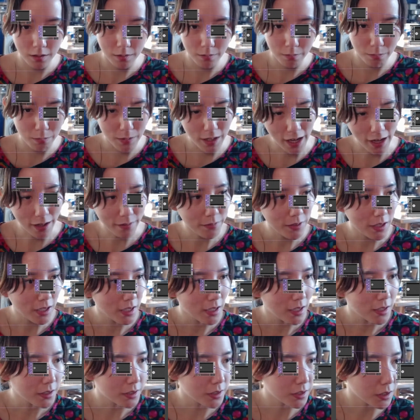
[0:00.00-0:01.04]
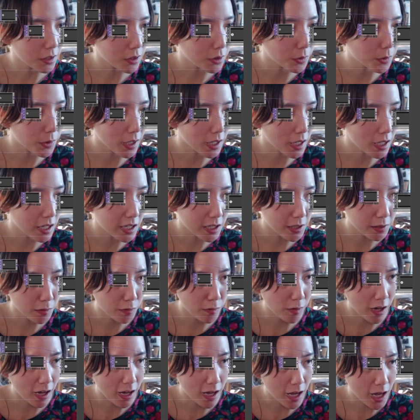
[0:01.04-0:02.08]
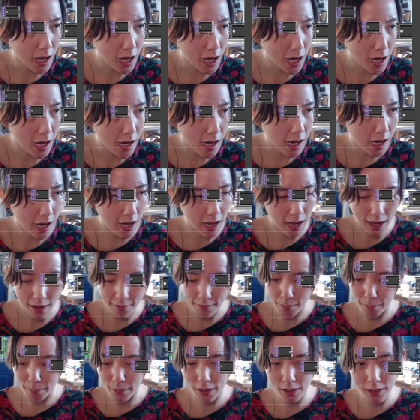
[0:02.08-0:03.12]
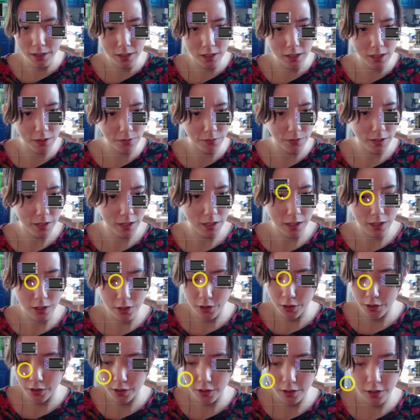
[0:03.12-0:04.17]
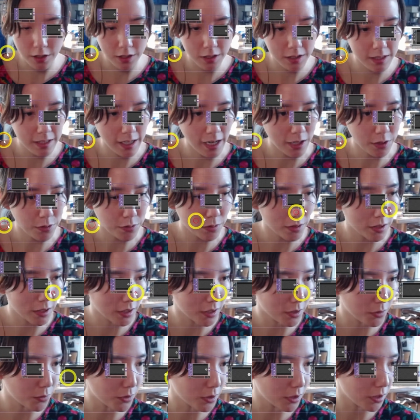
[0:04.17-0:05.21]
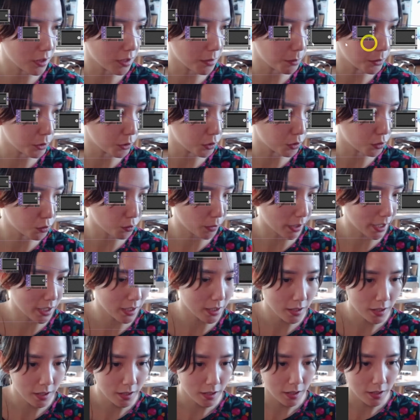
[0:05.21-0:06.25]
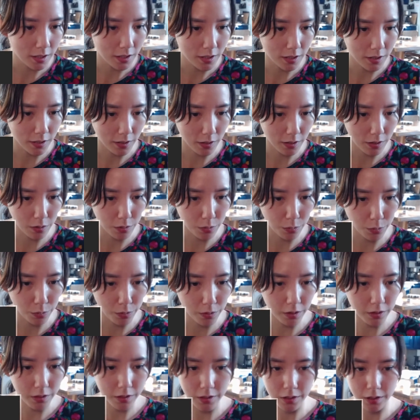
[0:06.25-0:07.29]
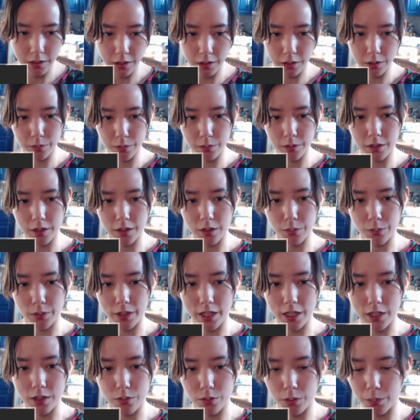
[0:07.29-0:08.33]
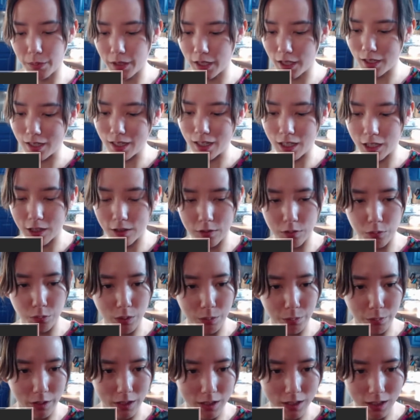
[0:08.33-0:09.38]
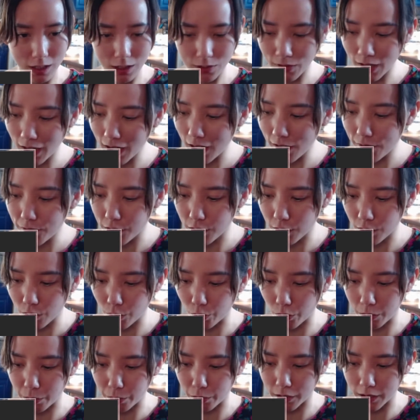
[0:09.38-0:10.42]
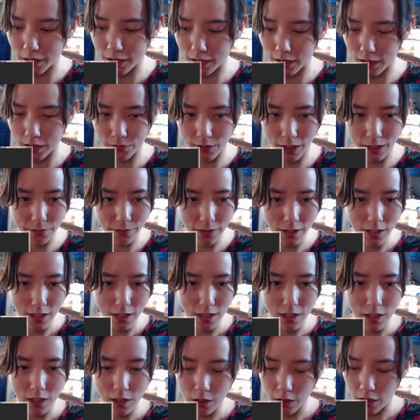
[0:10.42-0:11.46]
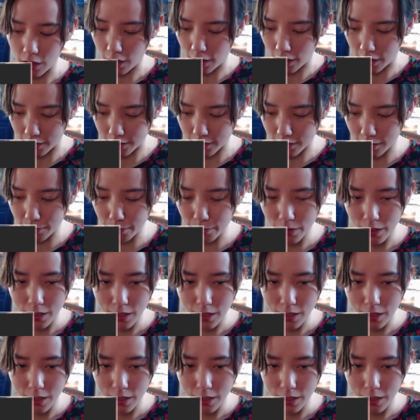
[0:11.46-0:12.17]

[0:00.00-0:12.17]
Yeah. So if I have it positive, it should just naturally go to the most right. Cool. So the range will be negative 1.65 to 1.65. Awesome.